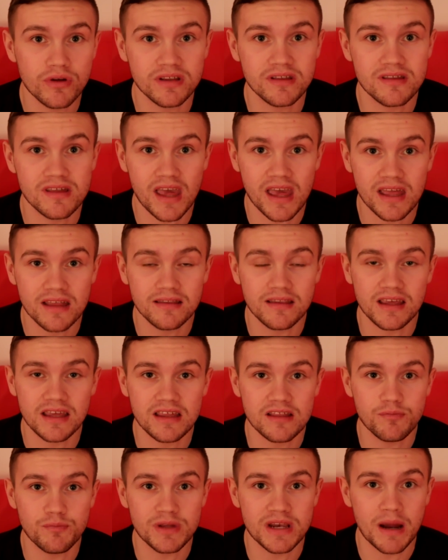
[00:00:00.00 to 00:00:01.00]
and said that
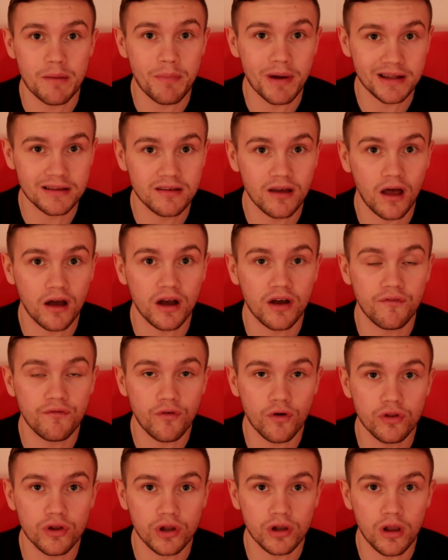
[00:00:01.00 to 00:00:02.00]
he's been a big target
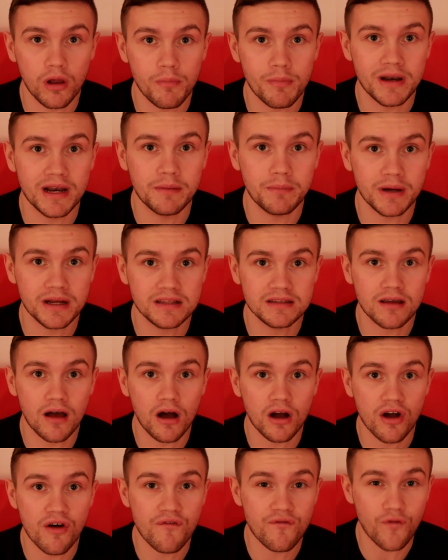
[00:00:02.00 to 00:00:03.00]
for the club and a big
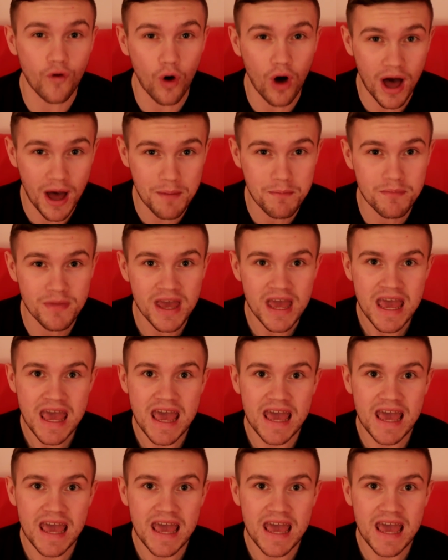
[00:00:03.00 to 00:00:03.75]
target for him,